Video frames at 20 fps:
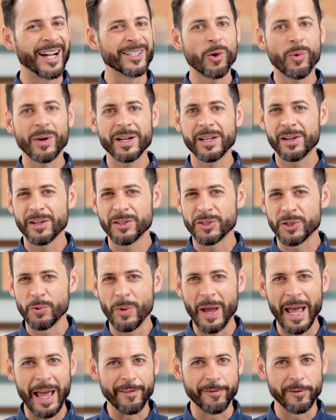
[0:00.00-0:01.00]
I know I didn't
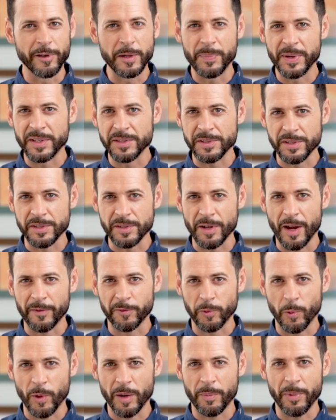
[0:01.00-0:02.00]
do every piece of
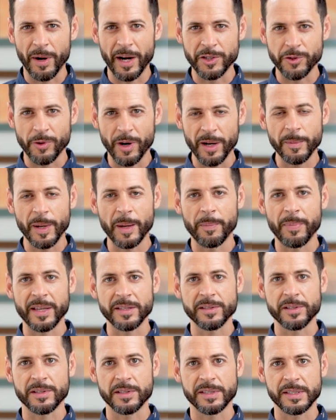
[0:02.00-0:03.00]
software, but I tried my
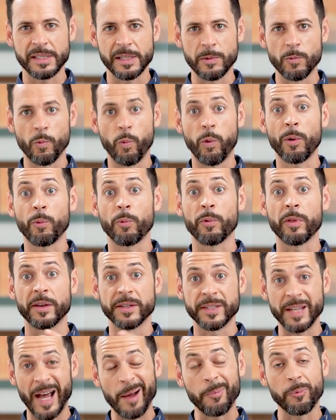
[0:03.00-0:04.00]
best to see what were the
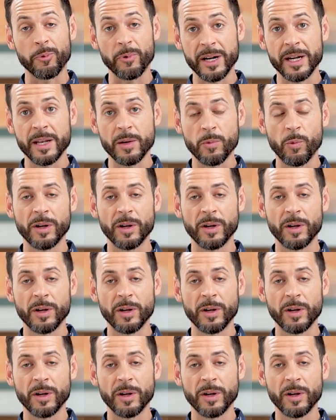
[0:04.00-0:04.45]
top rated